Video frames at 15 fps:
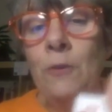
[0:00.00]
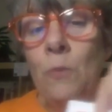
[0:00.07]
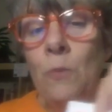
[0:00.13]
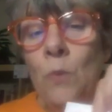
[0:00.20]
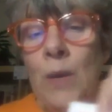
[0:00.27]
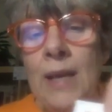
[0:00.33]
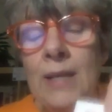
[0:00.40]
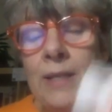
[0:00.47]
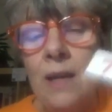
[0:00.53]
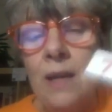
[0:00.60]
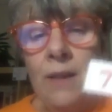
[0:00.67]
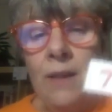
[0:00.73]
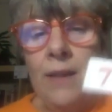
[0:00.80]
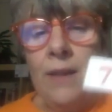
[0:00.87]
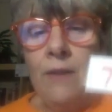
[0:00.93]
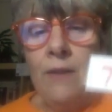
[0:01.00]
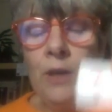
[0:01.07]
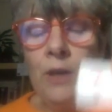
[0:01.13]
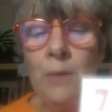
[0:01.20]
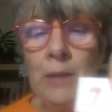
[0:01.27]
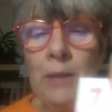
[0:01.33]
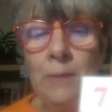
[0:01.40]
ways are there of
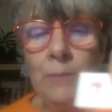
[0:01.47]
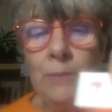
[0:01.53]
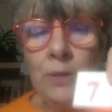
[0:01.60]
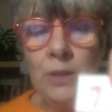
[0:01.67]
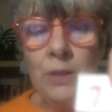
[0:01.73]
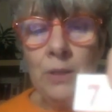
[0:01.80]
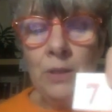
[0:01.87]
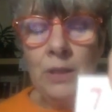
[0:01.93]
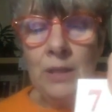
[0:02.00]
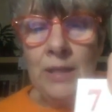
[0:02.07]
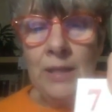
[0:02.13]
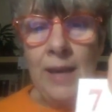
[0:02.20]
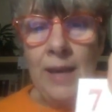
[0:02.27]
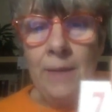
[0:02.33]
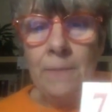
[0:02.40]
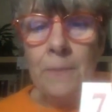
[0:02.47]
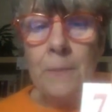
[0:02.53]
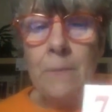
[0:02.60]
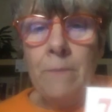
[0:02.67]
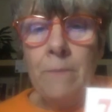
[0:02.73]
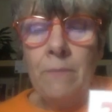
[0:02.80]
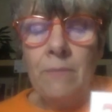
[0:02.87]
coming up to 10?
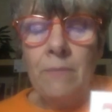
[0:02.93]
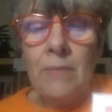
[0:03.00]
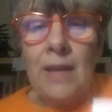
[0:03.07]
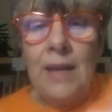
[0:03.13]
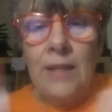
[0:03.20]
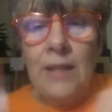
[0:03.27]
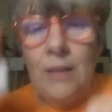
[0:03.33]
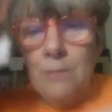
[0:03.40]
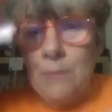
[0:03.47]
And